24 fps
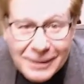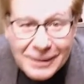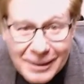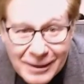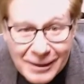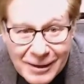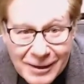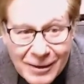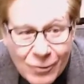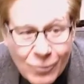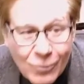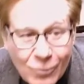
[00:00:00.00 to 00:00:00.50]

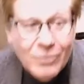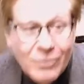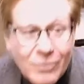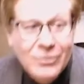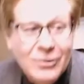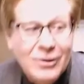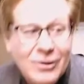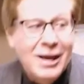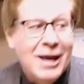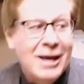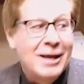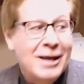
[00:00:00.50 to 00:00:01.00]
in order
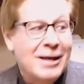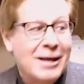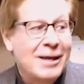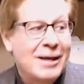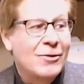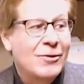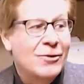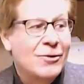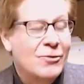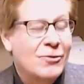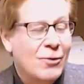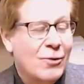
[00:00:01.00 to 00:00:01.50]
to kind of
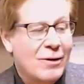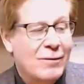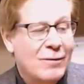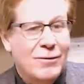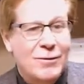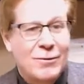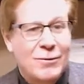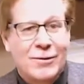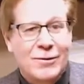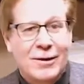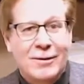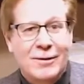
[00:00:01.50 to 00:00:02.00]
illustrate
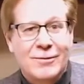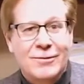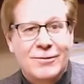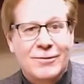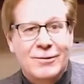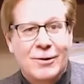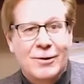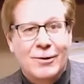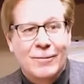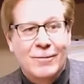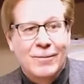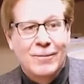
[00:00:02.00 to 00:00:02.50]
a few
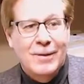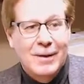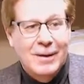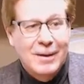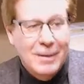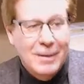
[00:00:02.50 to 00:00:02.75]
things. So,